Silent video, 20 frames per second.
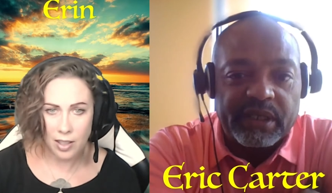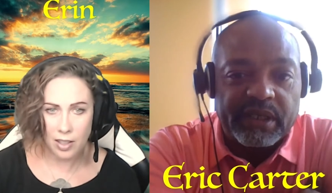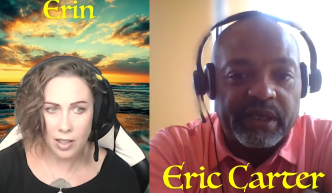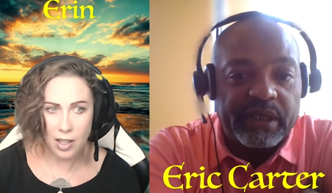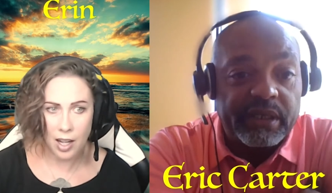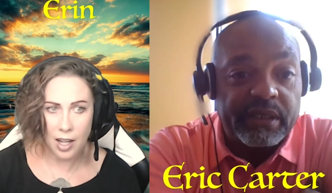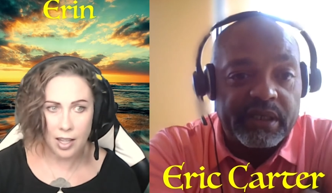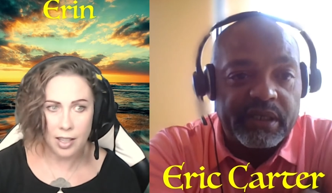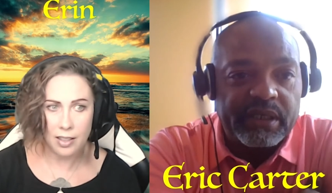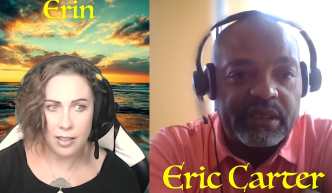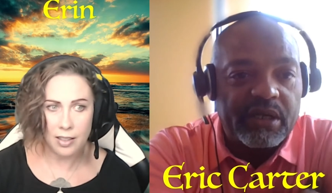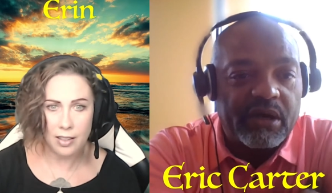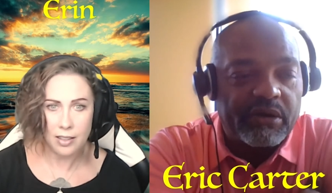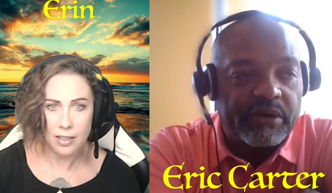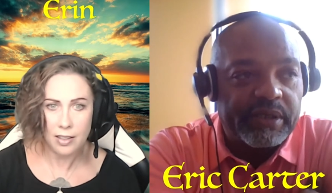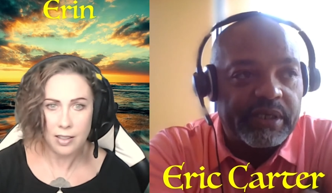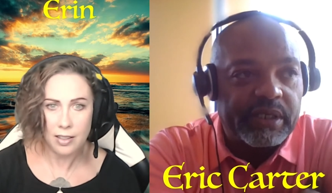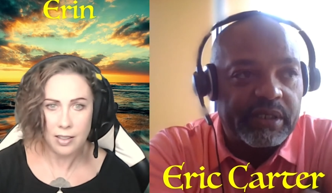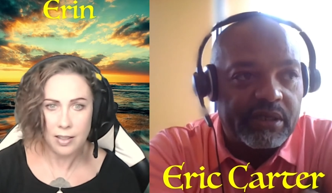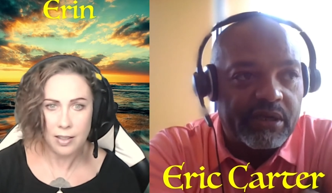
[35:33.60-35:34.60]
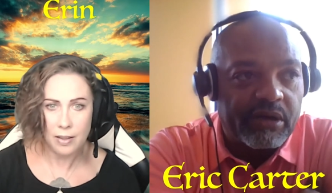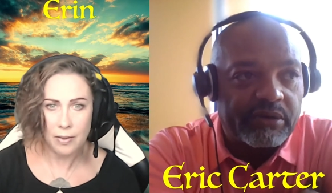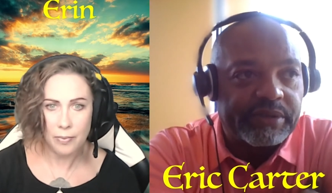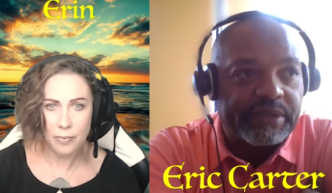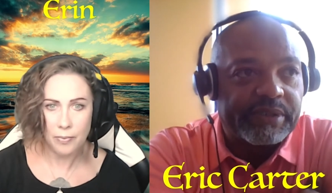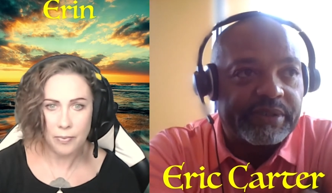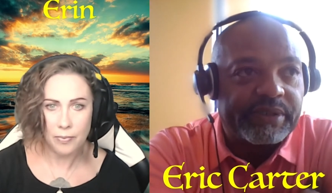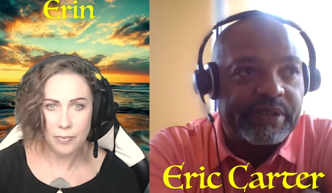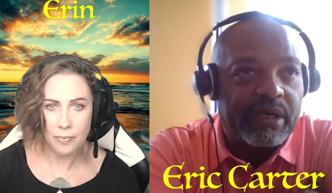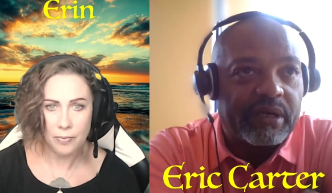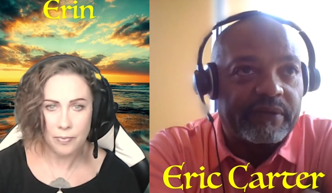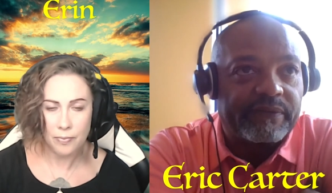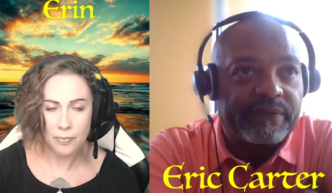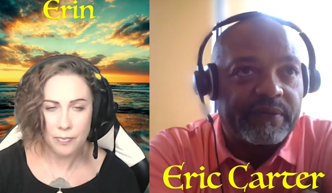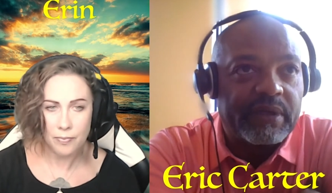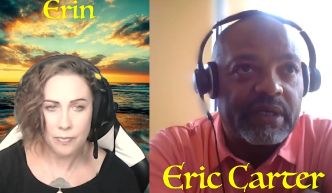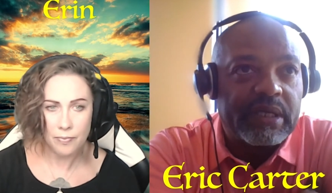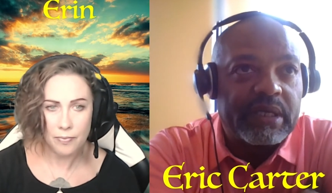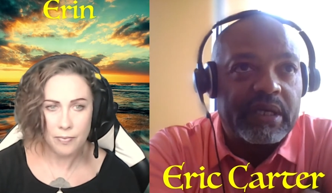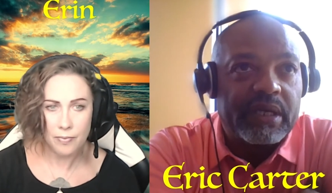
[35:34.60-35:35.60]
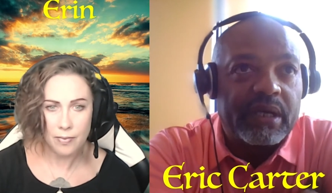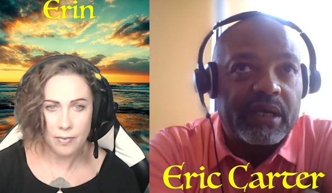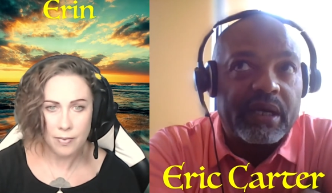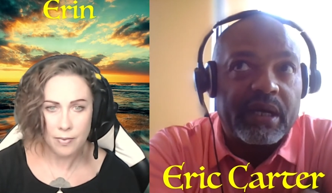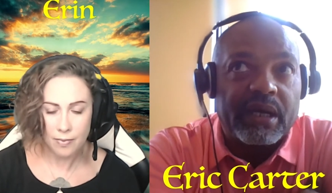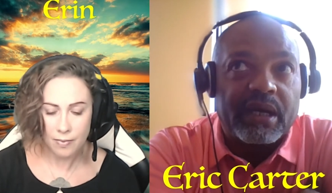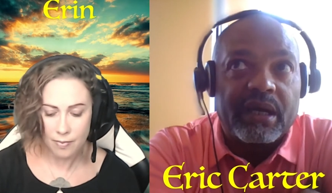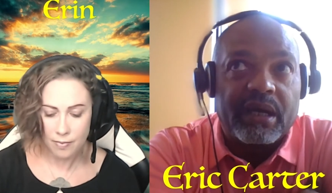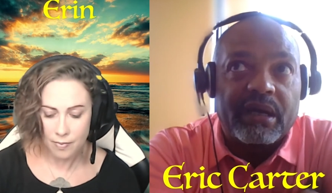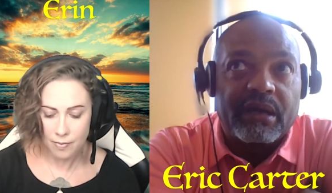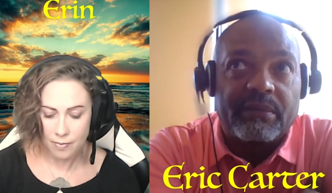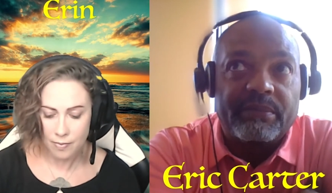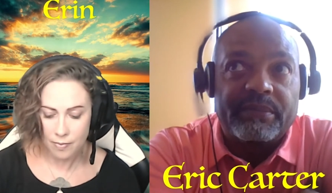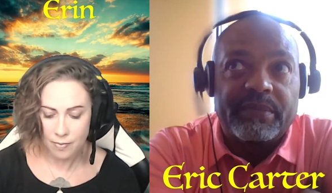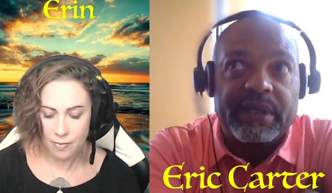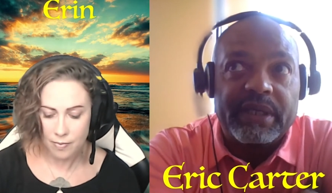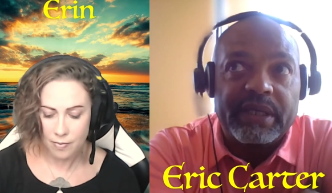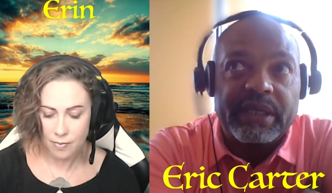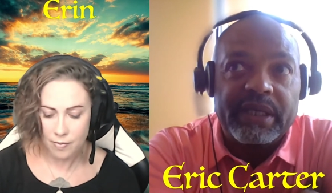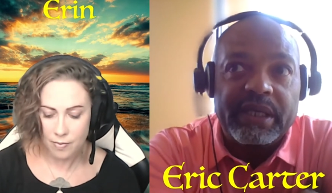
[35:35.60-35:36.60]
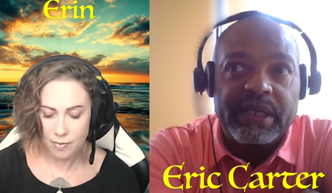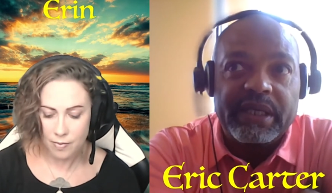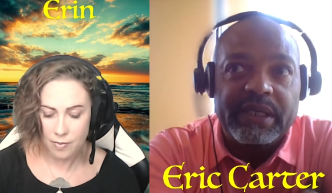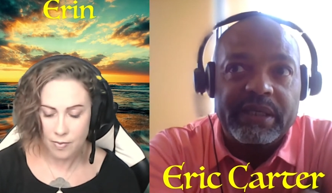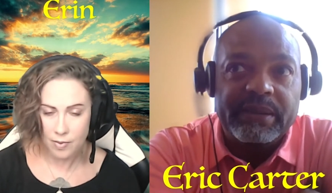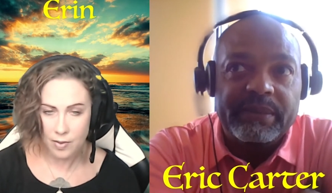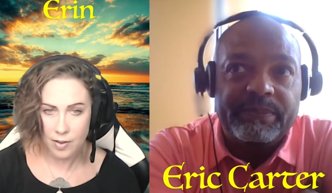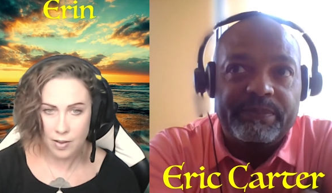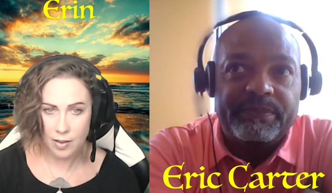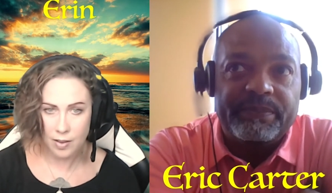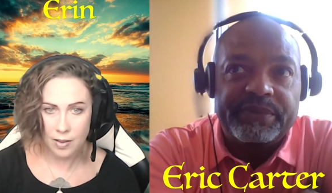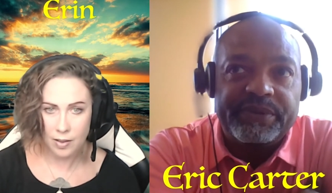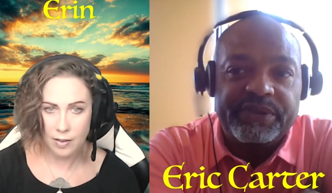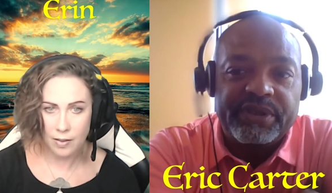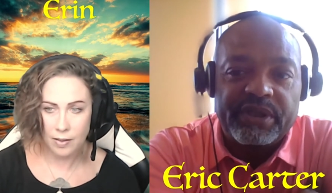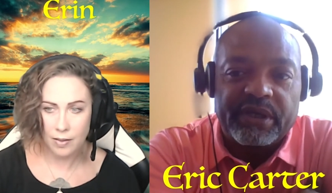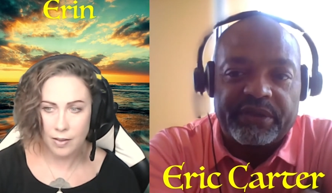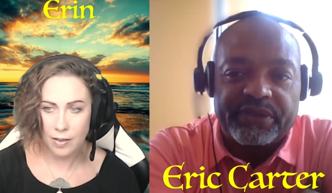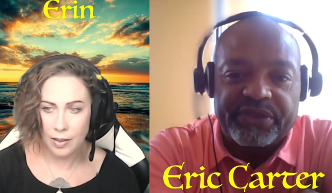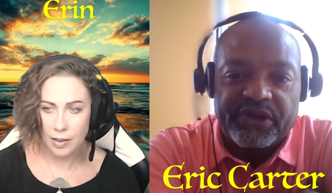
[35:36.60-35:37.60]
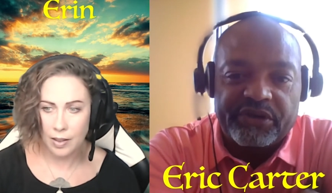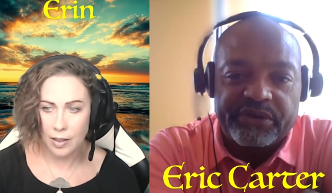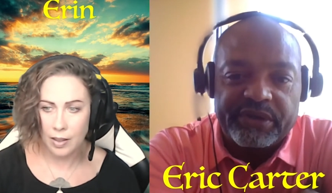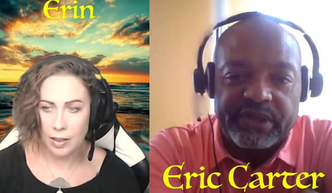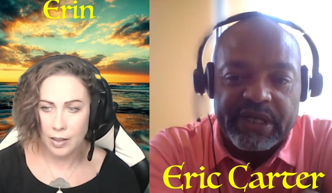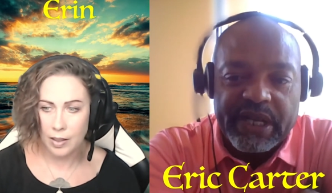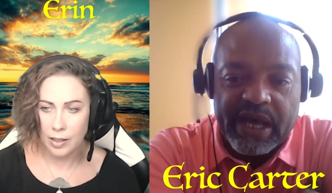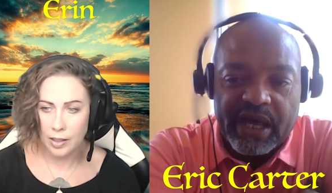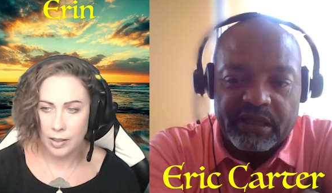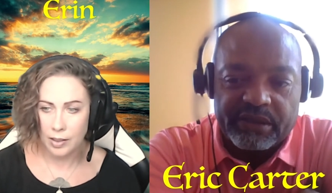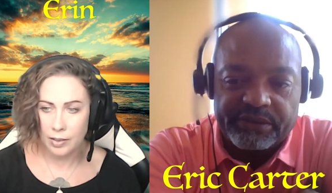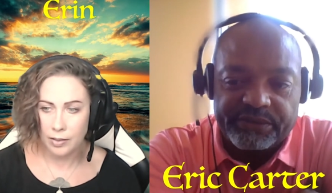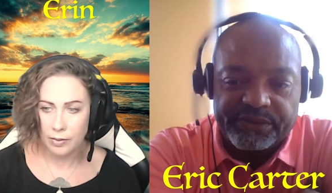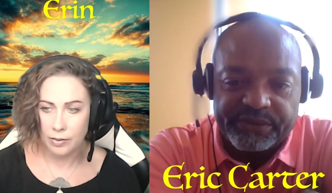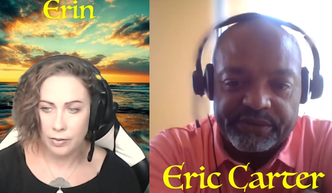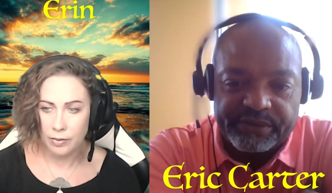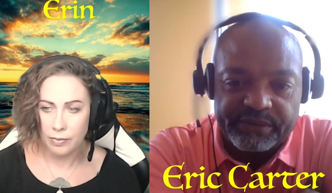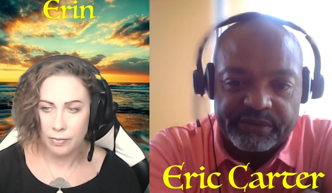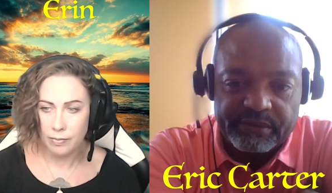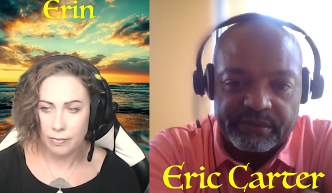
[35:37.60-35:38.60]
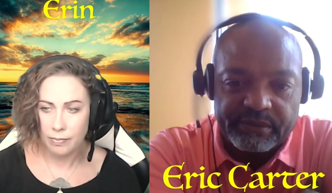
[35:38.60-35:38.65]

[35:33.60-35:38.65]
Speaker 1: A lot. He, he know he knows his stuff. Um, he took thirty dollars